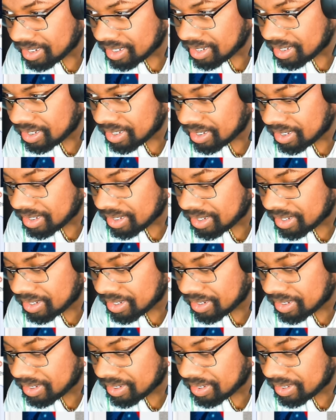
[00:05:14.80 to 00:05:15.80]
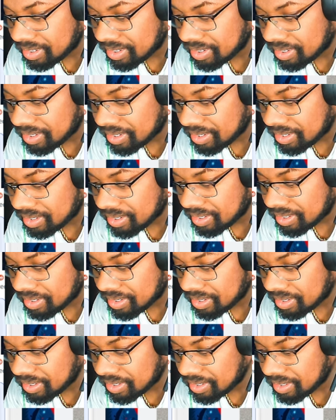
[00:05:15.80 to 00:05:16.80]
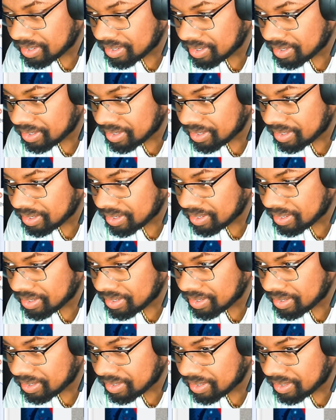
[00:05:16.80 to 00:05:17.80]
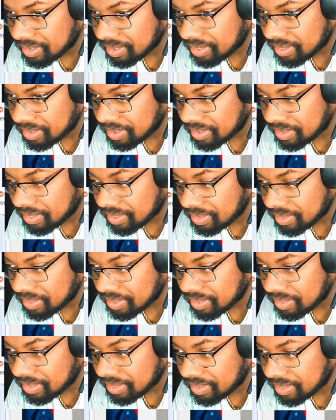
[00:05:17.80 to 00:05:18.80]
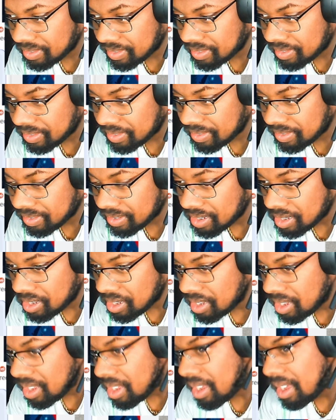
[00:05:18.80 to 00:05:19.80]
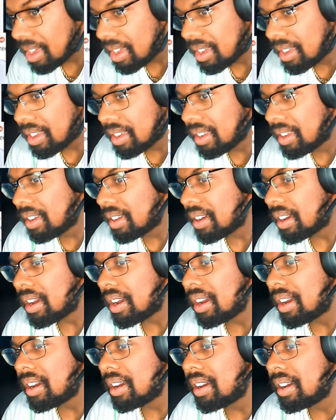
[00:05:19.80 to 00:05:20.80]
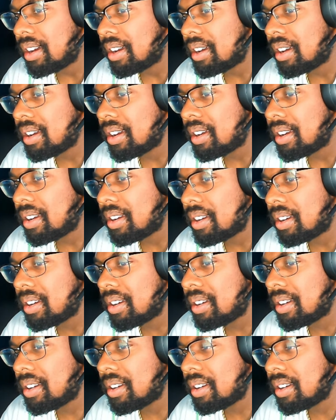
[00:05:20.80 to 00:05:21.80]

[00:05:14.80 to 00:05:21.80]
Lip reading: Nothing is said.